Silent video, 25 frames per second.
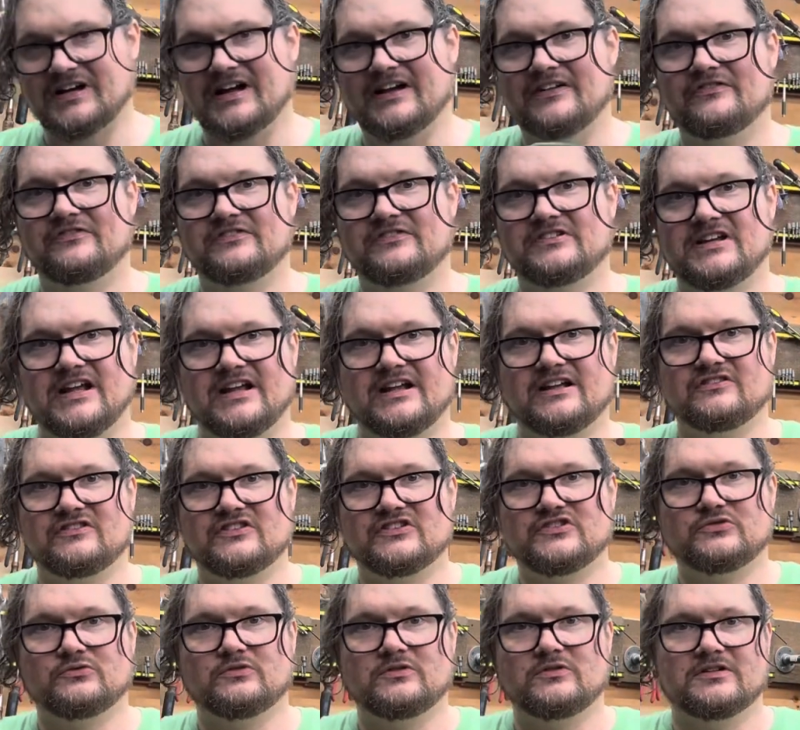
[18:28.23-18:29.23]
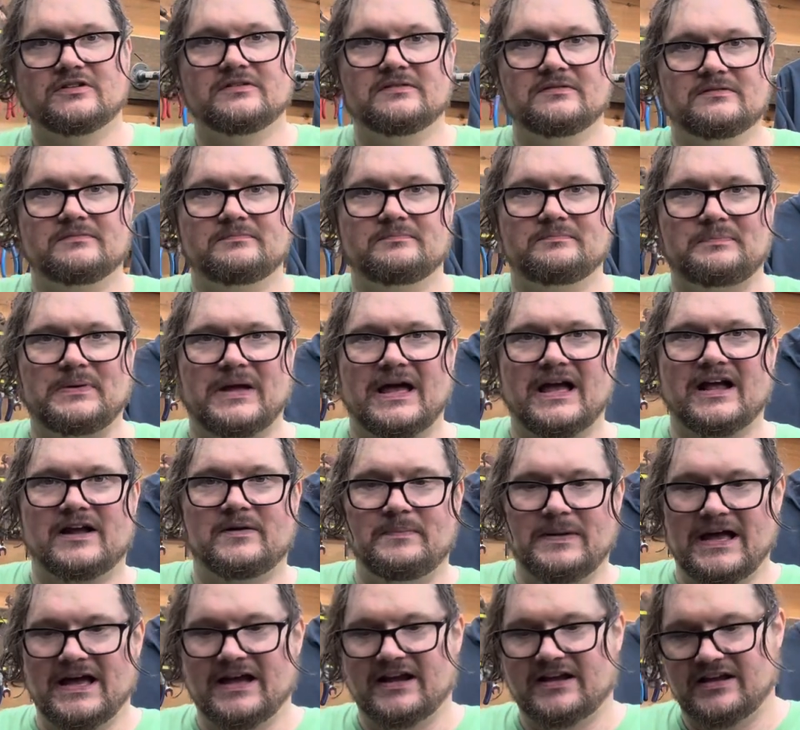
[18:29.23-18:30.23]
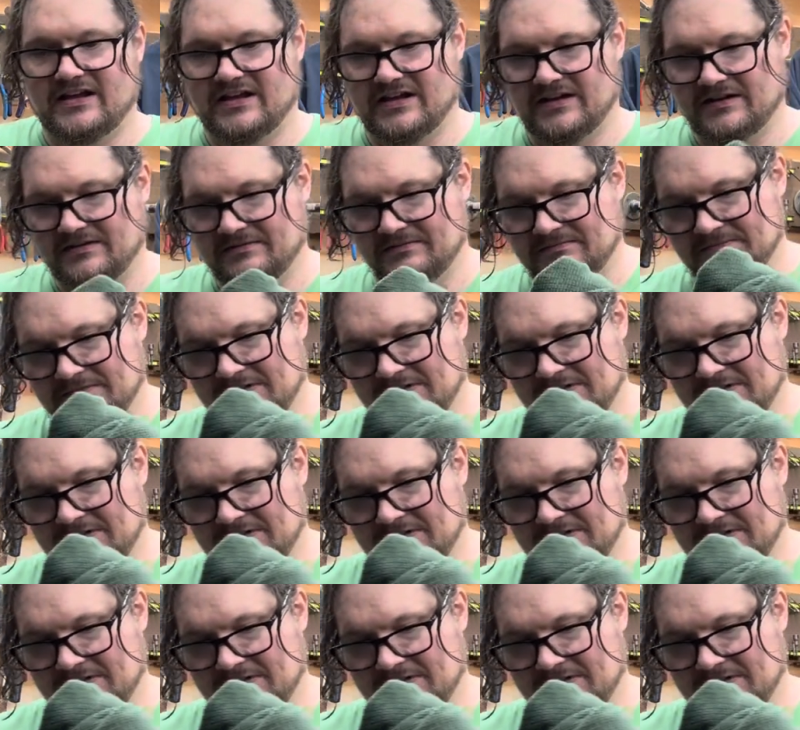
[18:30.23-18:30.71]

I've taken this one backpacking